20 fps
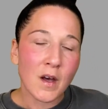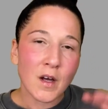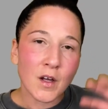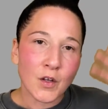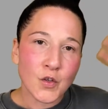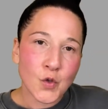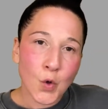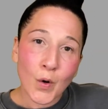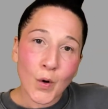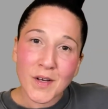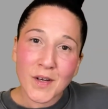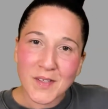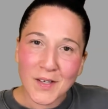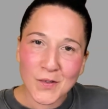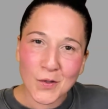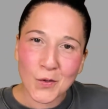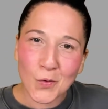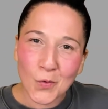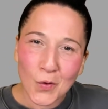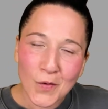Taurus, as
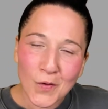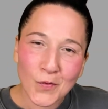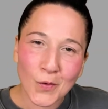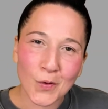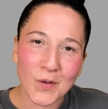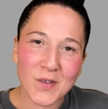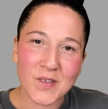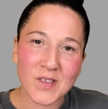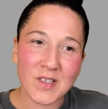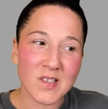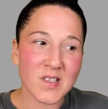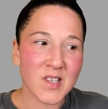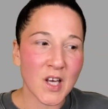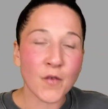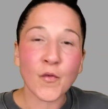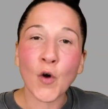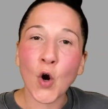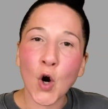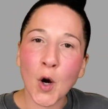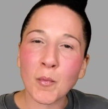the North Node, is the
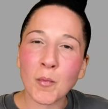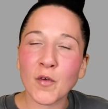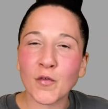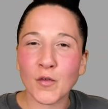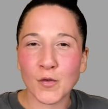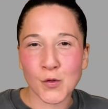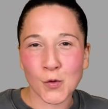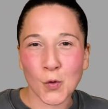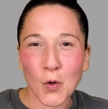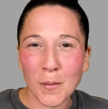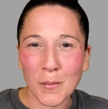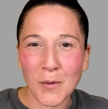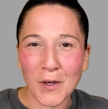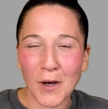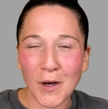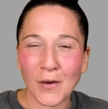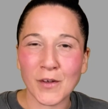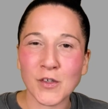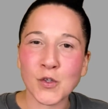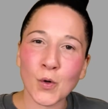safe harbor for
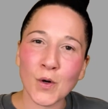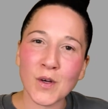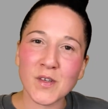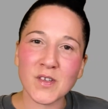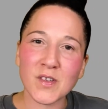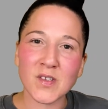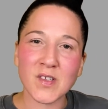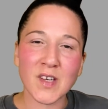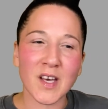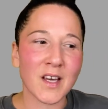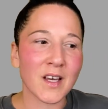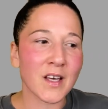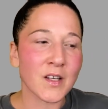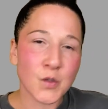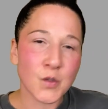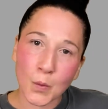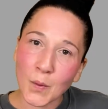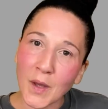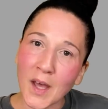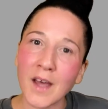Scorpio. And Taurus is saying, it's
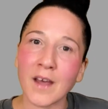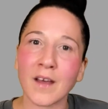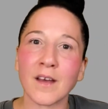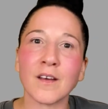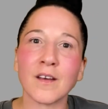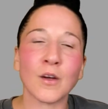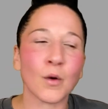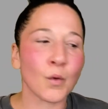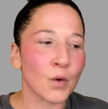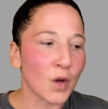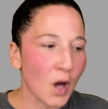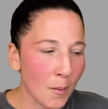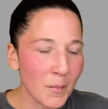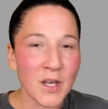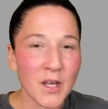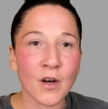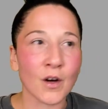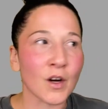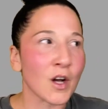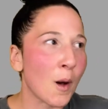okay, you know, come
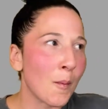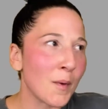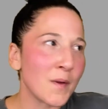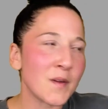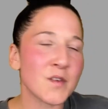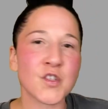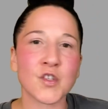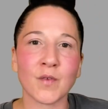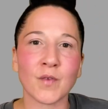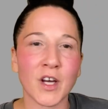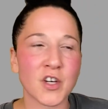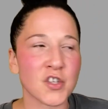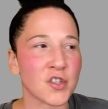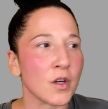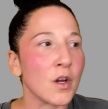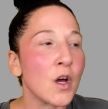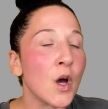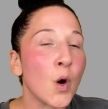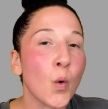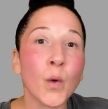here, come in this direction.
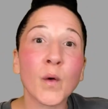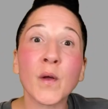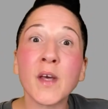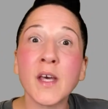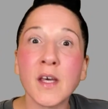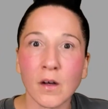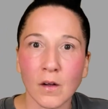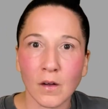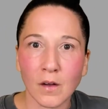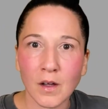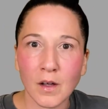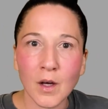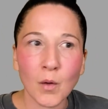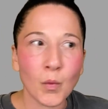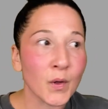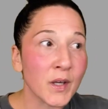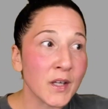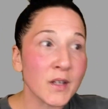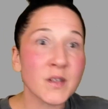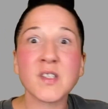We'll heal,
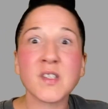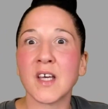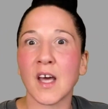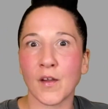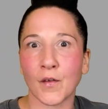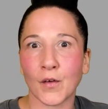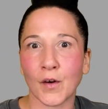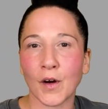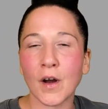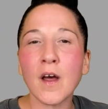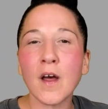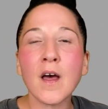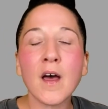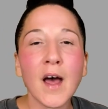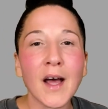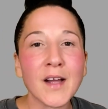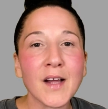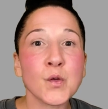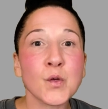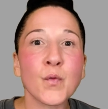we'll heal together.
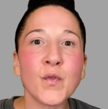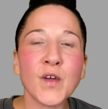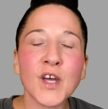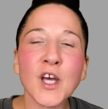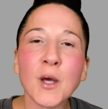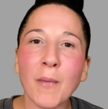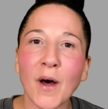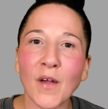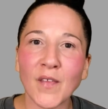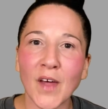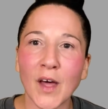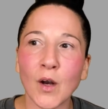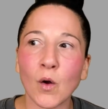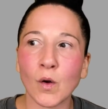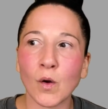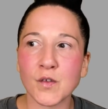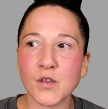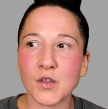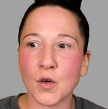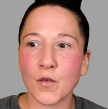And so think about that
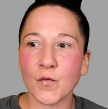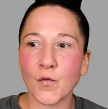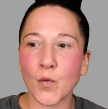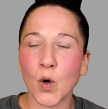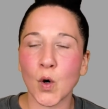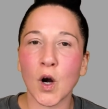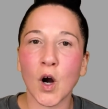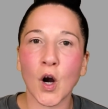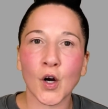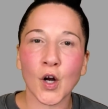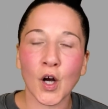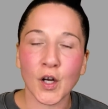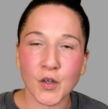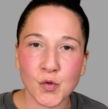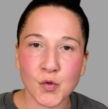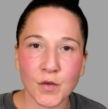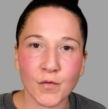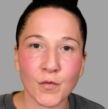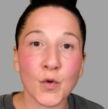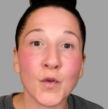also for our
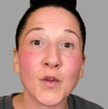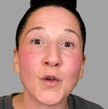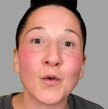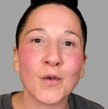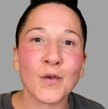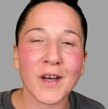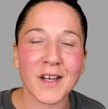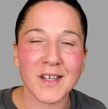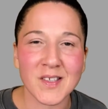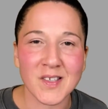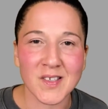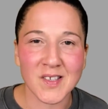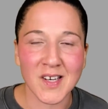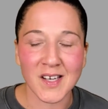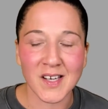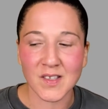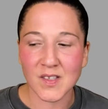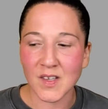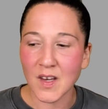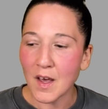country, for the United
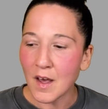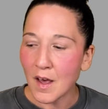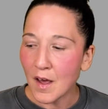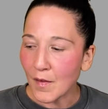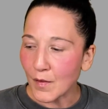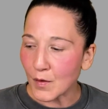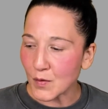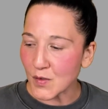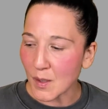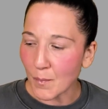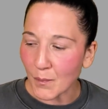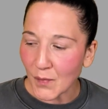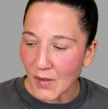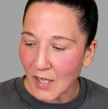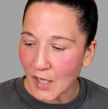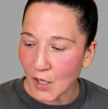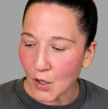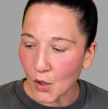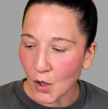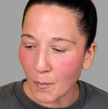States. There's something
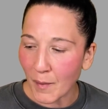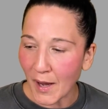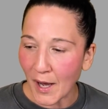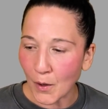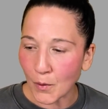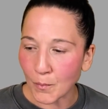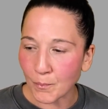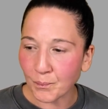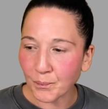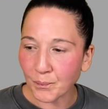here about